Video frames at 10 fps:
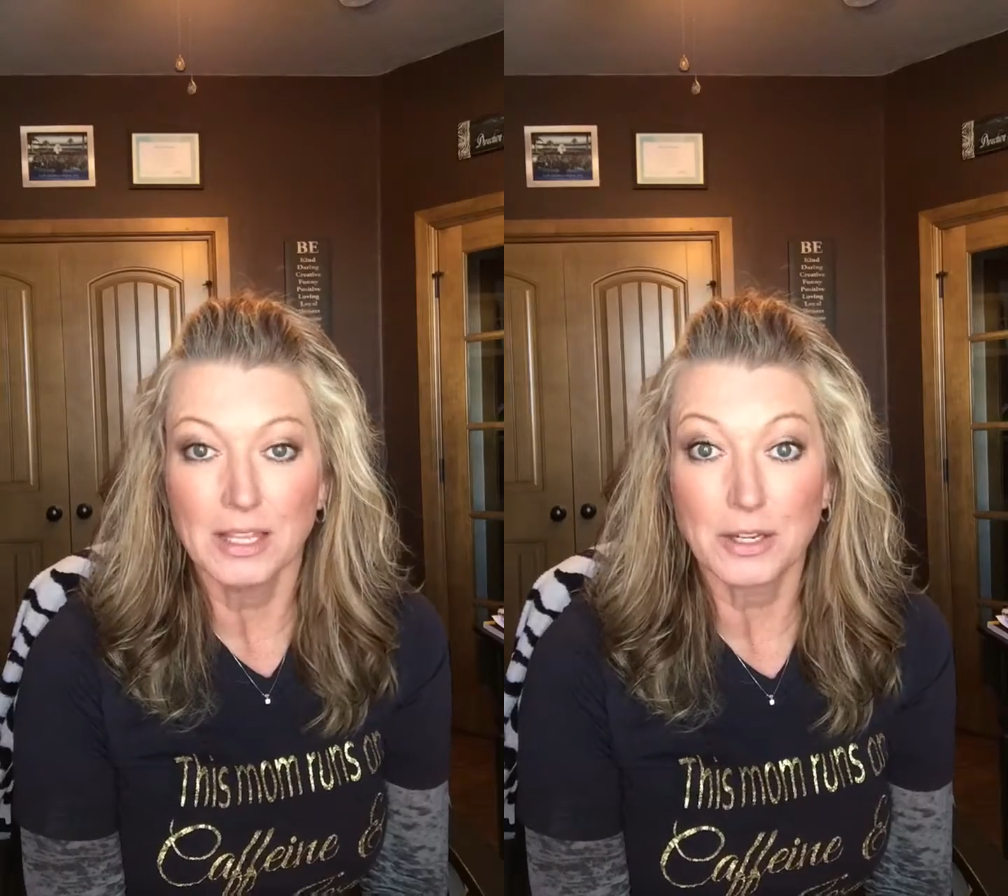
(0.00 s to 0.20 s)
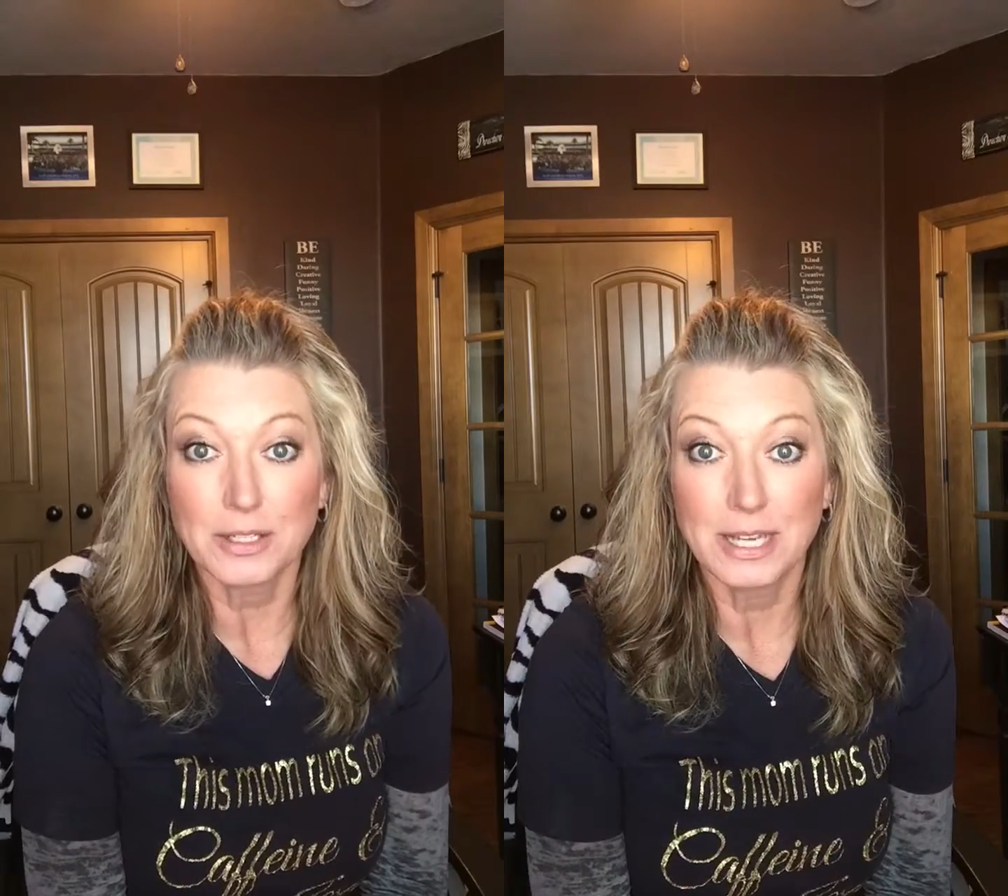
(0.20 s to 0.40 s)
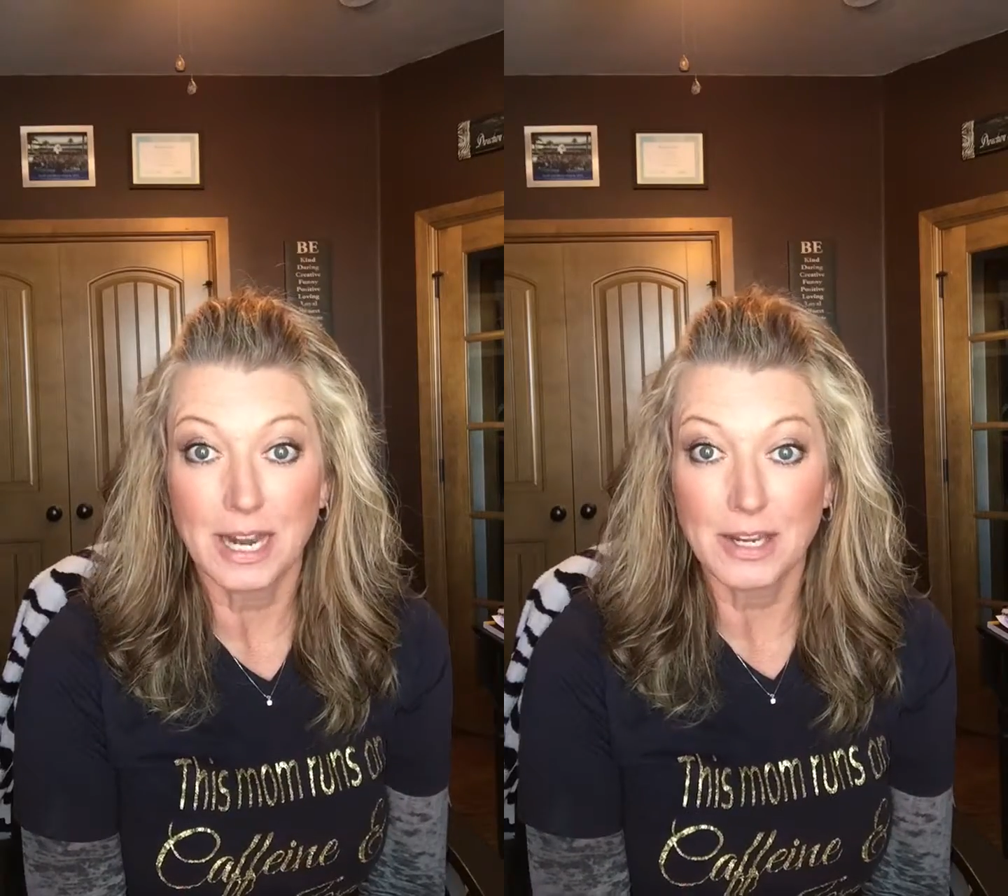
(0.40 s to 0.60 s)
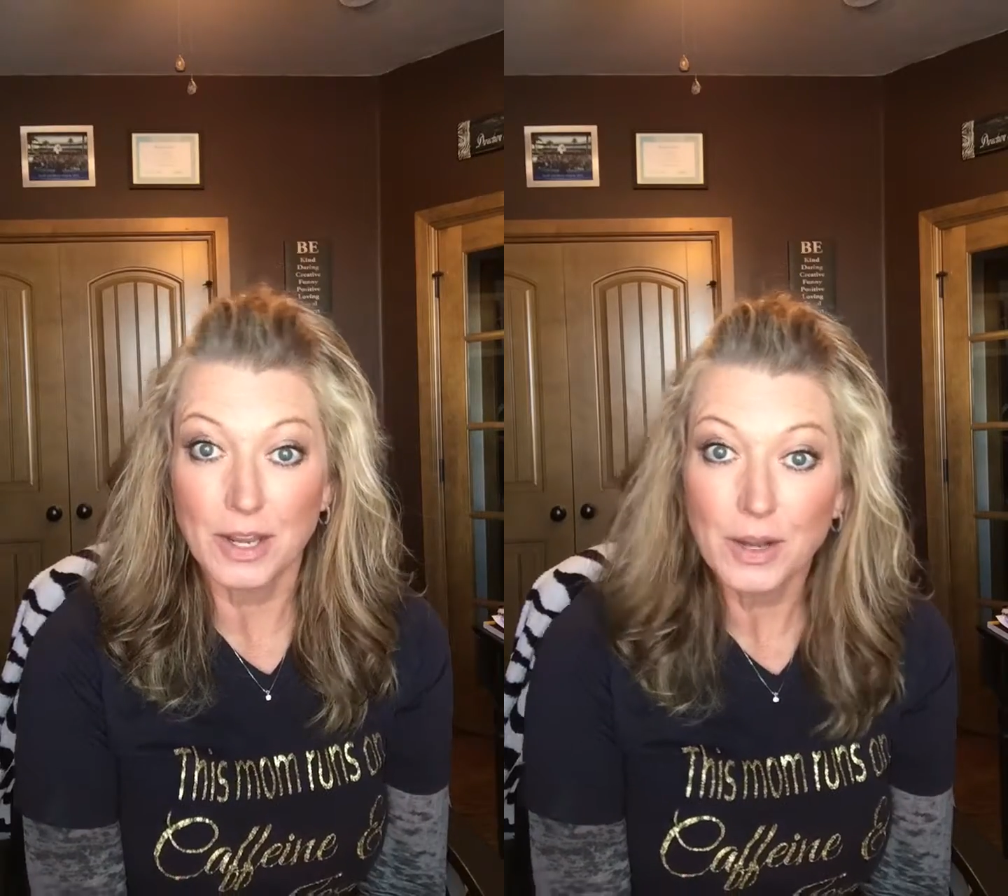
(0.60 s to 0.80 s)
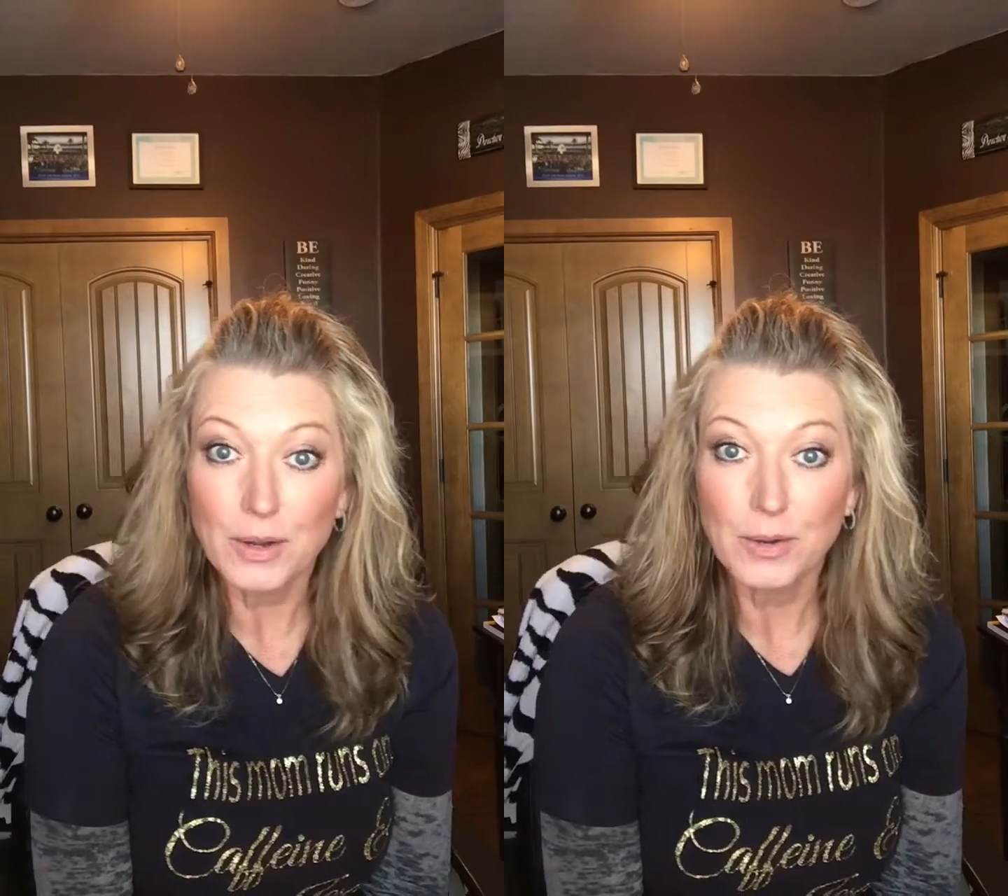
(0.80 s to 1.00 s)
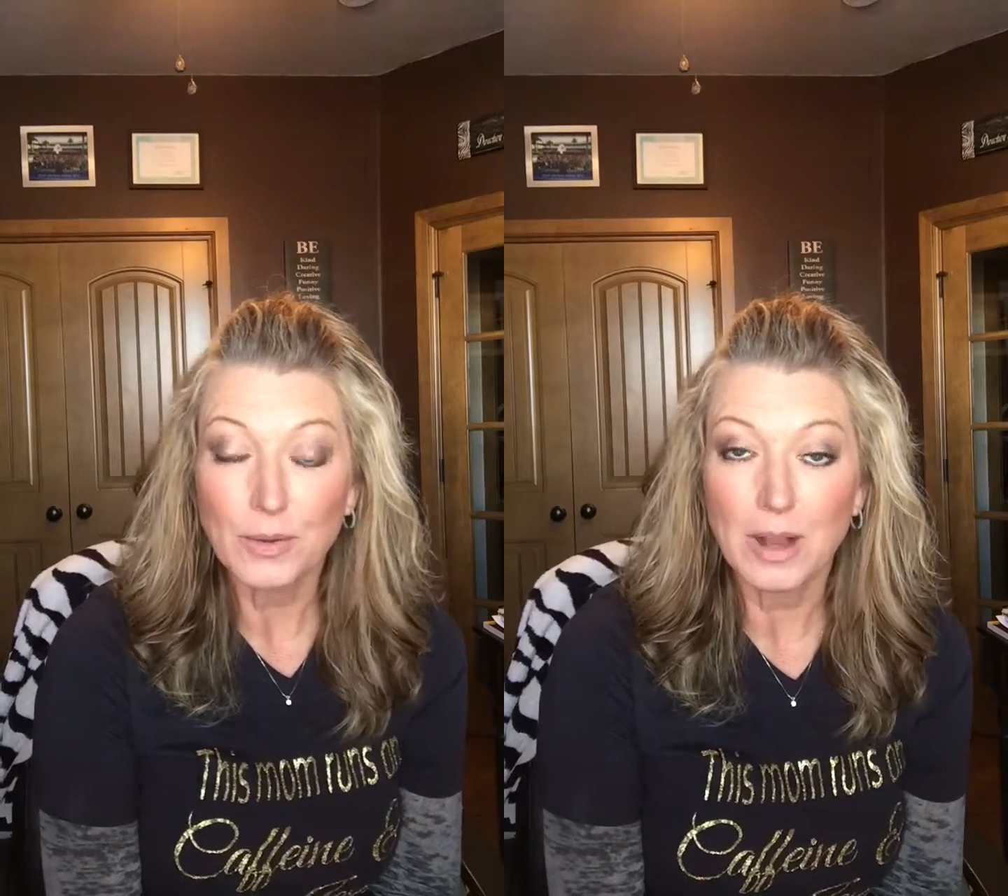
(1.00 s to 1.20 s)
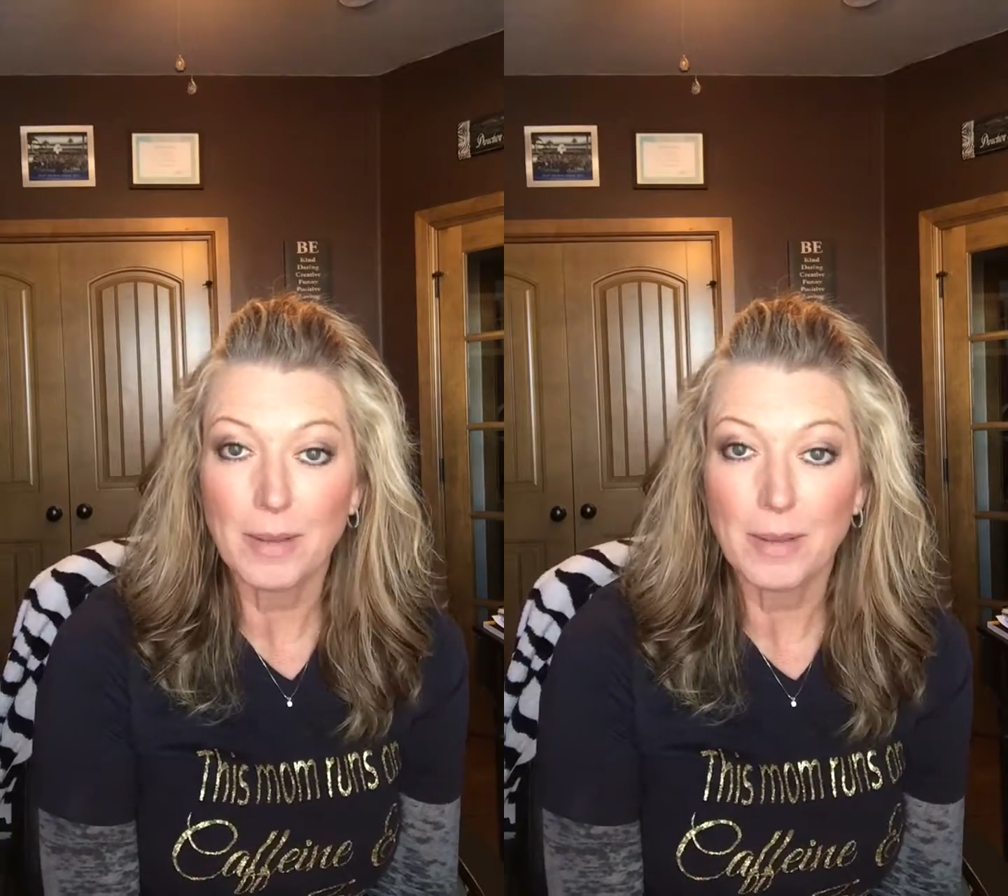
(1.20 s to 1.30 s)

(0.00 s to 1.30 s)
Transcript: Little did I know,